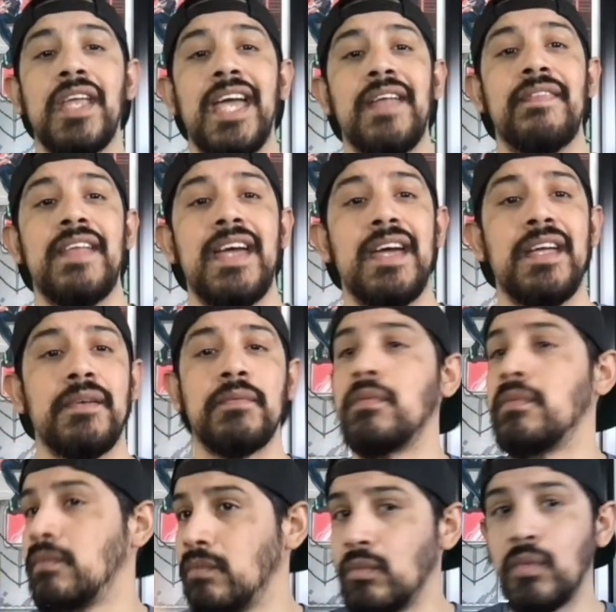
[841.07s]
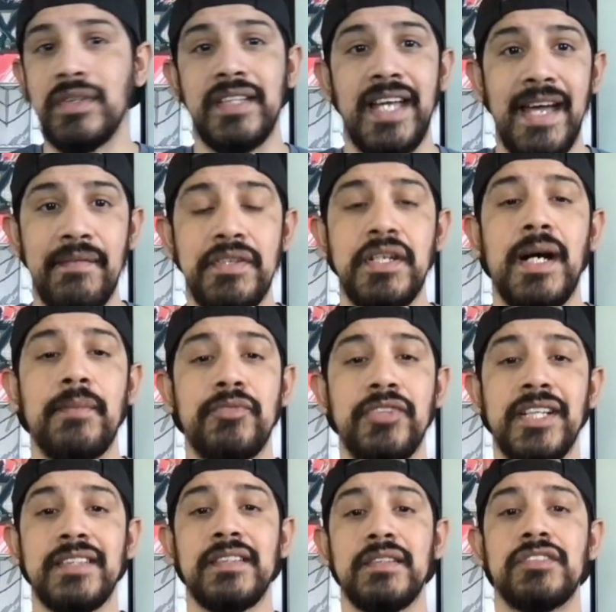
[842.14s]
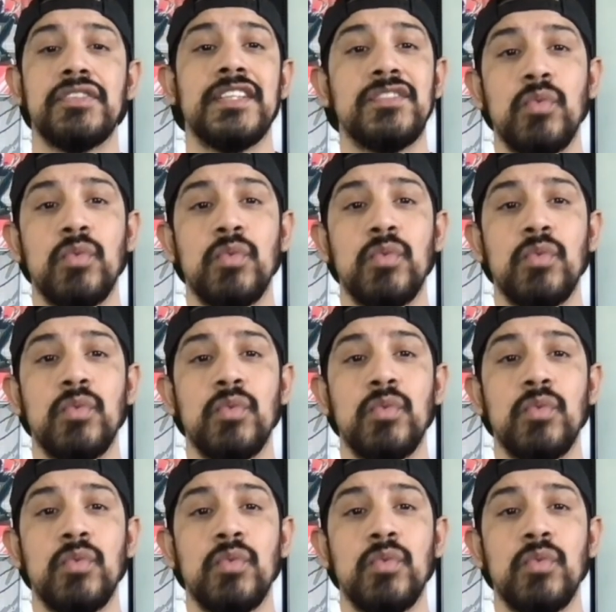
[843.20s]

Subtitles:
And then with the heavy object, so that's